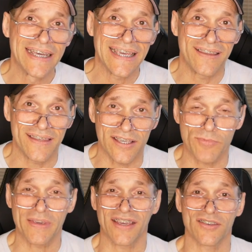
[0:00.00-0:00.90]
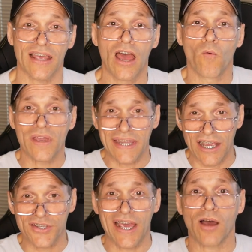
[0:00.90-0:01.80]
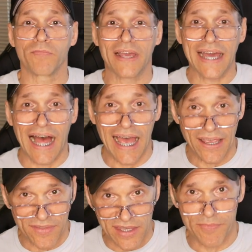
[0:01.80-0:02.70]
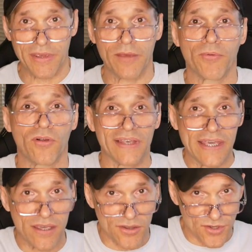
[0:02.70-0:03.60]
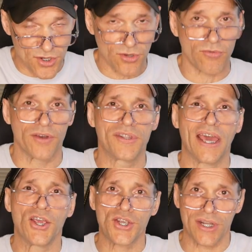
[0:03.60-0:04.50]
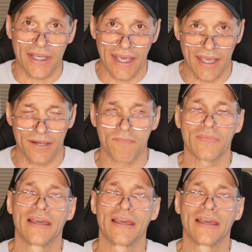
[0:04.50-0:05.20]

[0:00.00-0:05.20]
in these, because we can actually help guide these people into rotation again.